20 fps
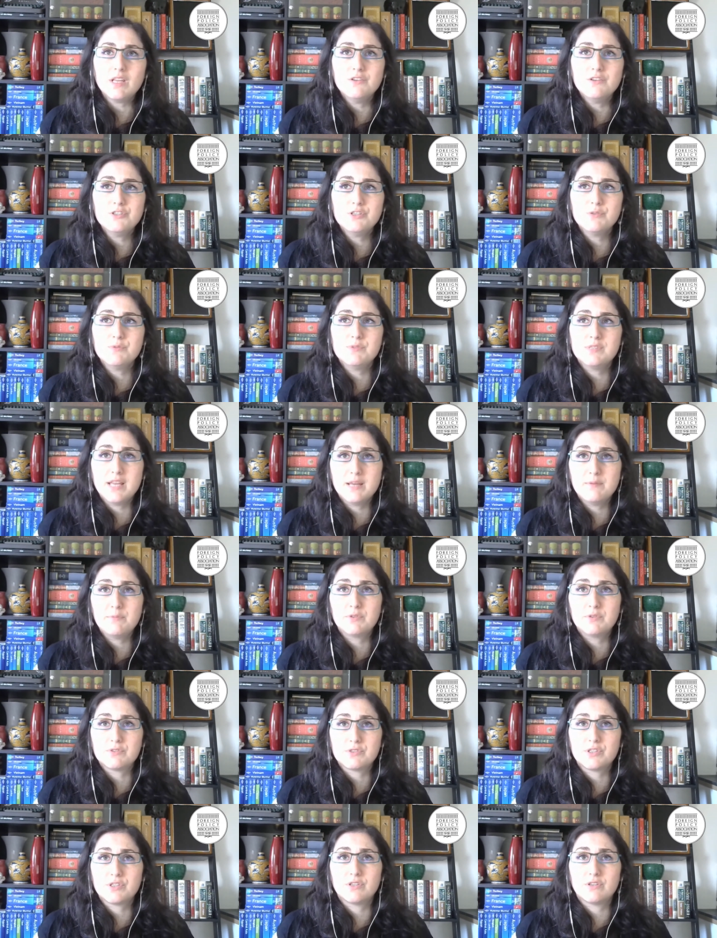and she was
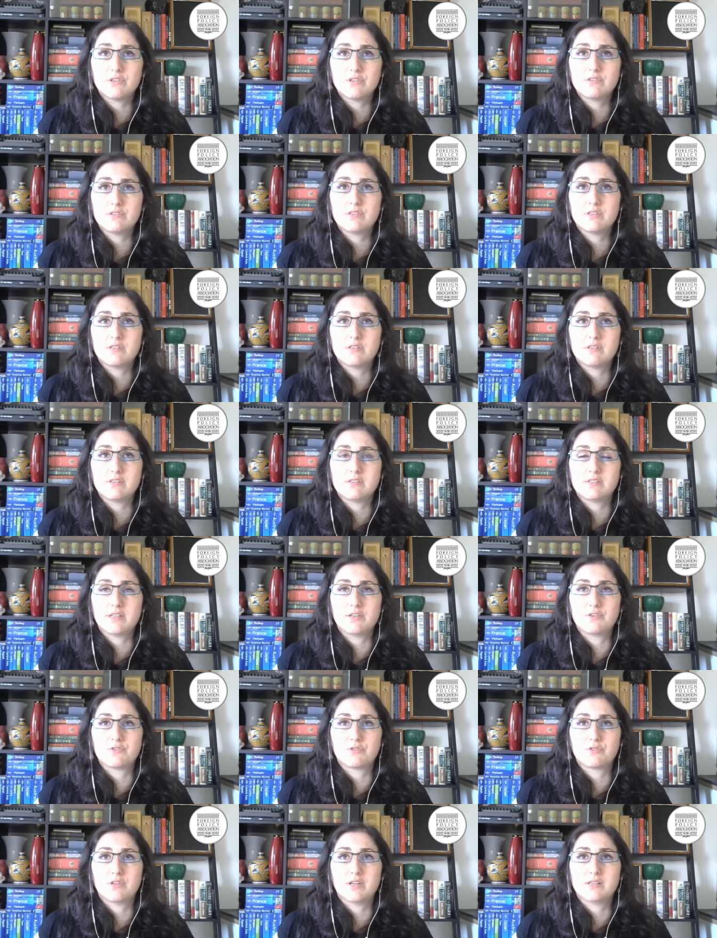able to to
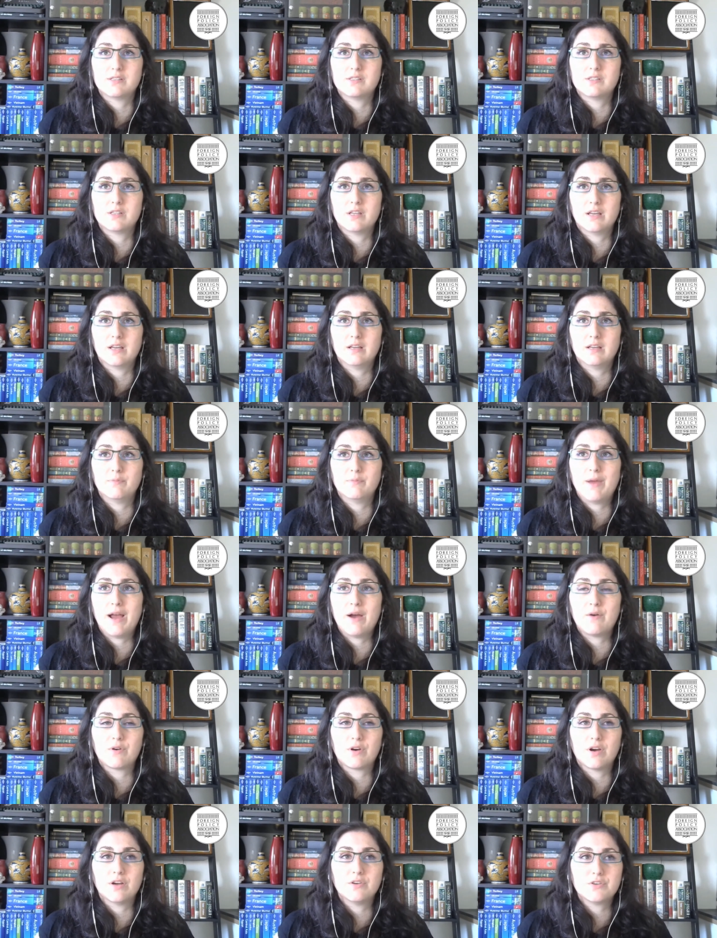centralize uh,
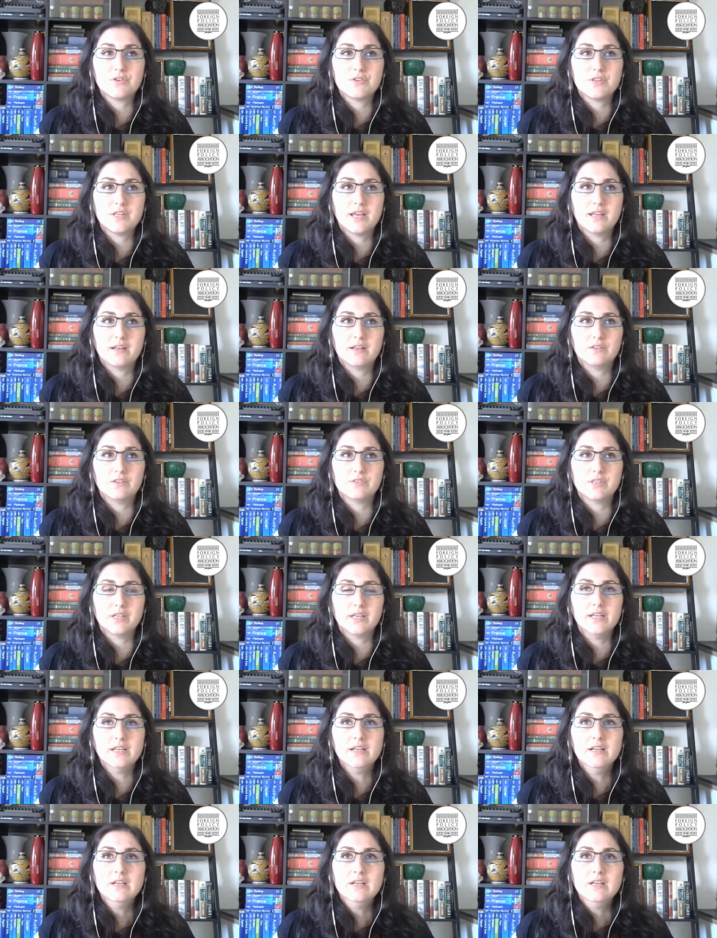power under the
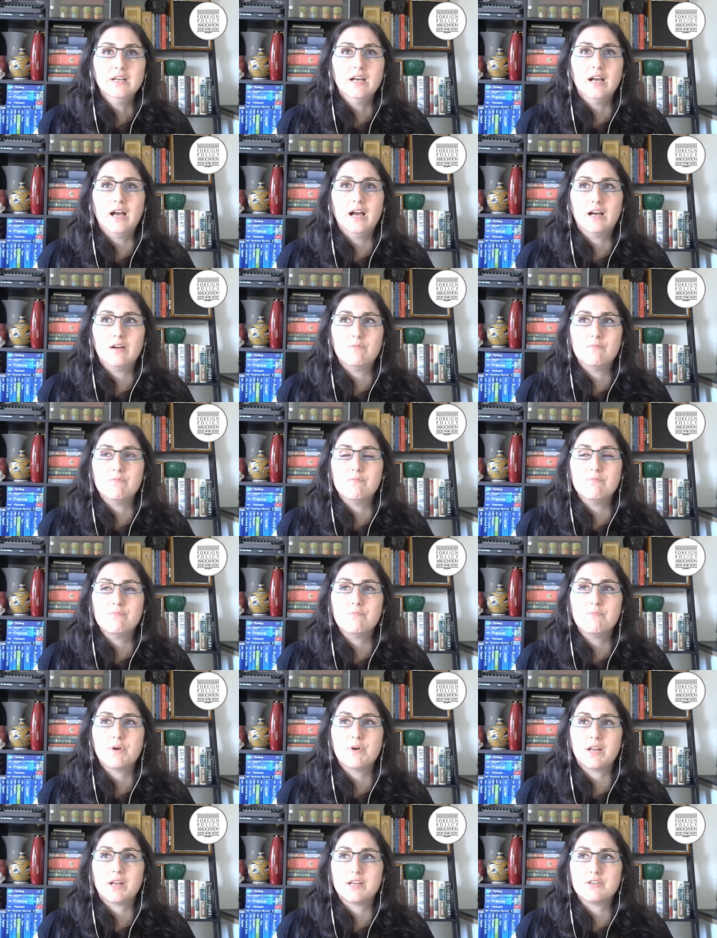NLD. Um,
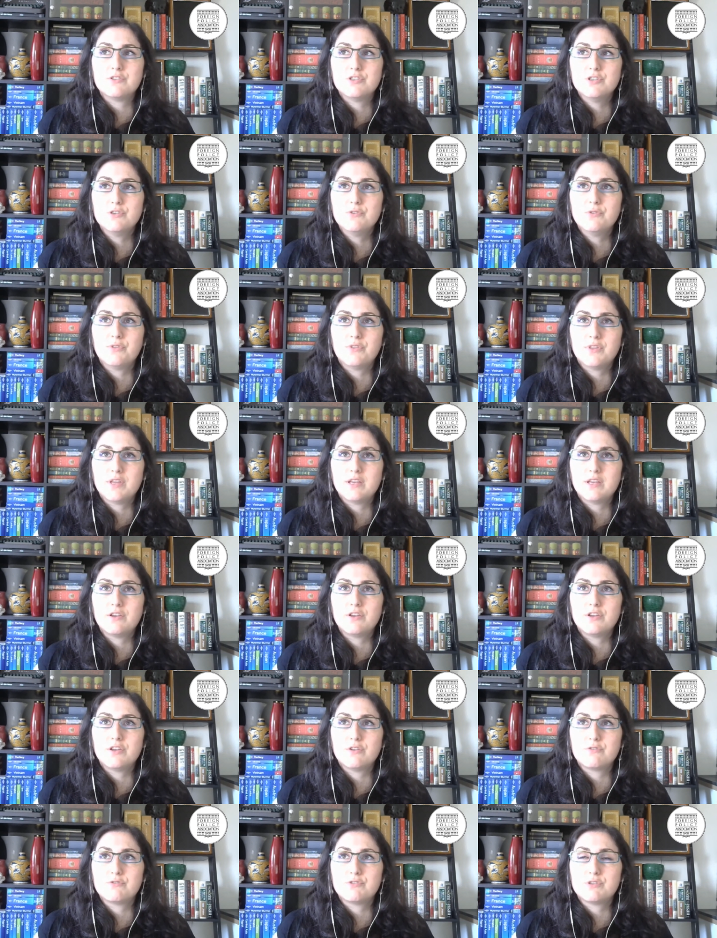but I do think
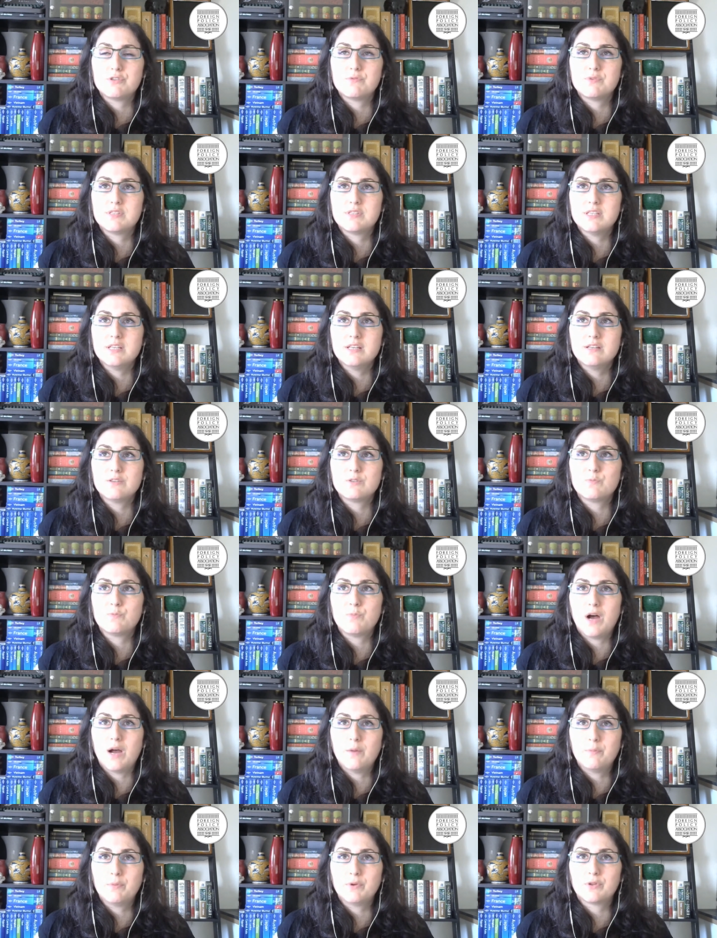you know she was seen as
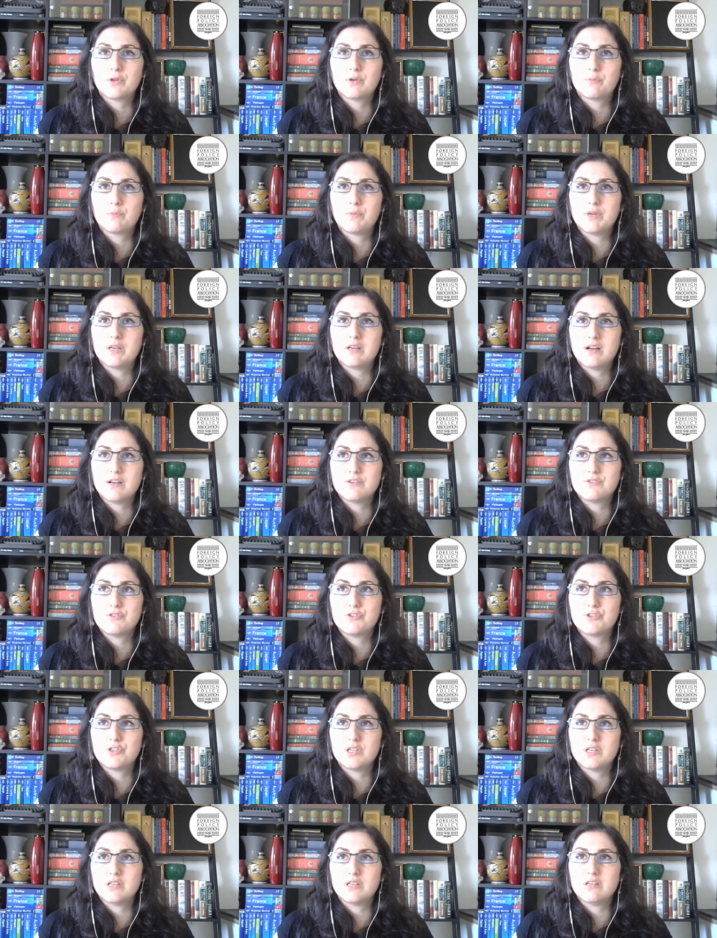popular because
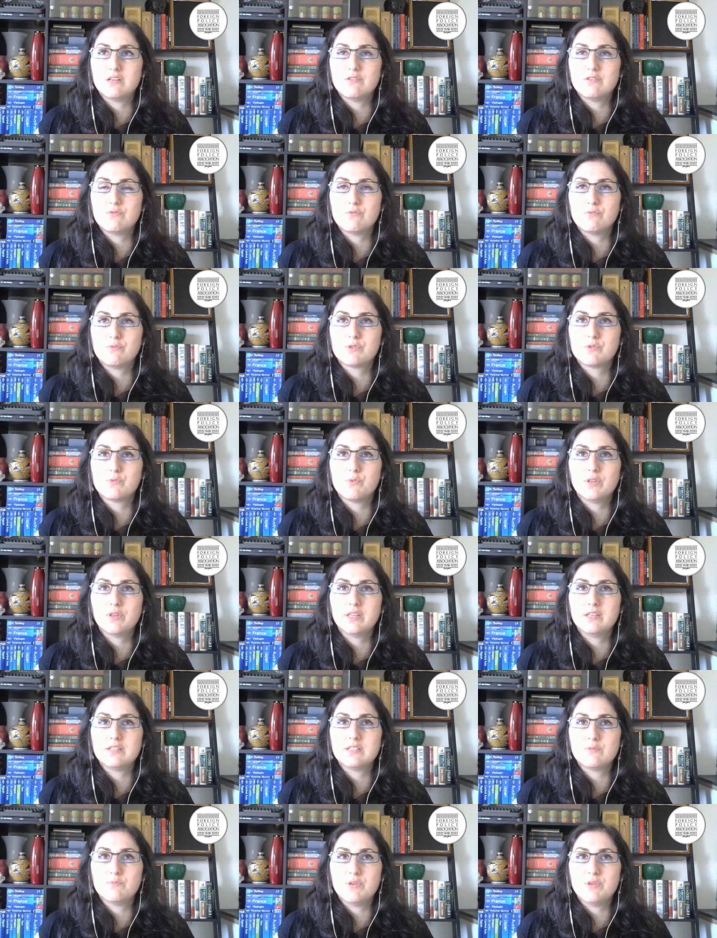she was
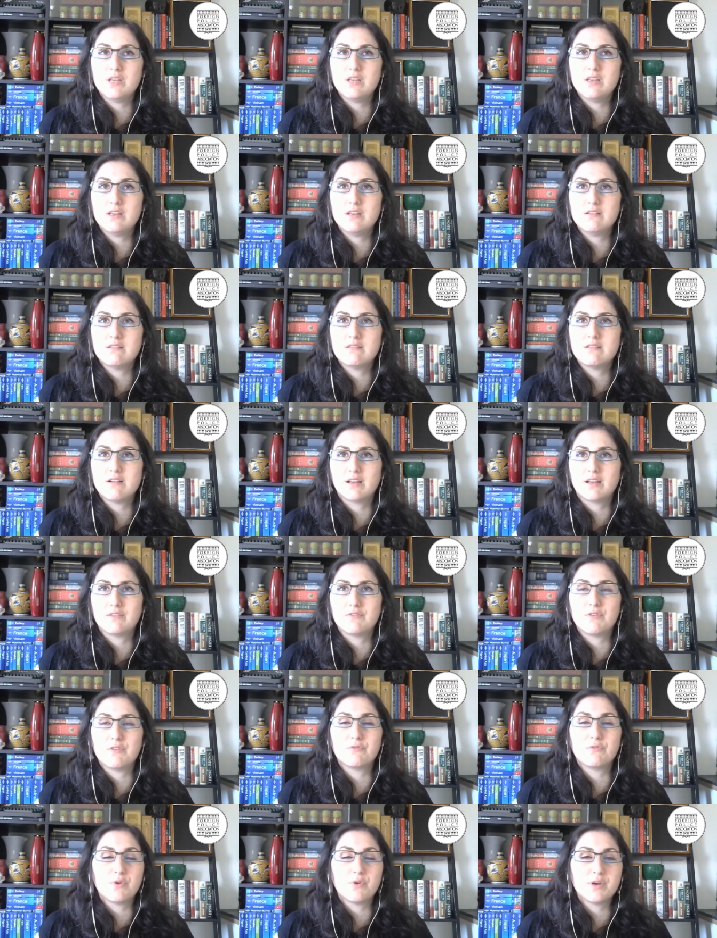willing to be kind of
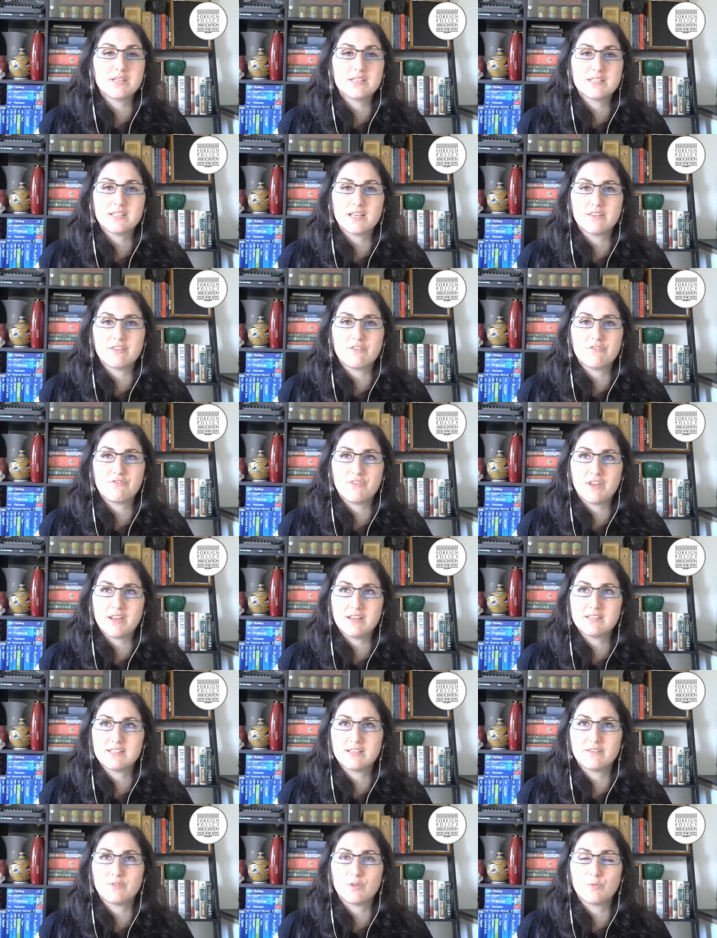the voice and the
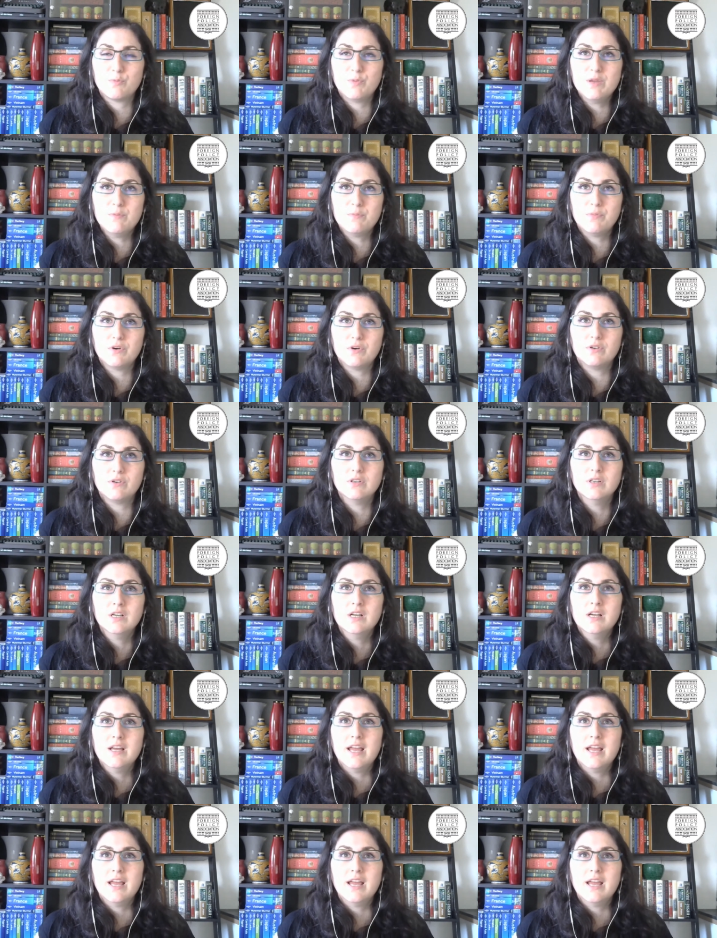face of the people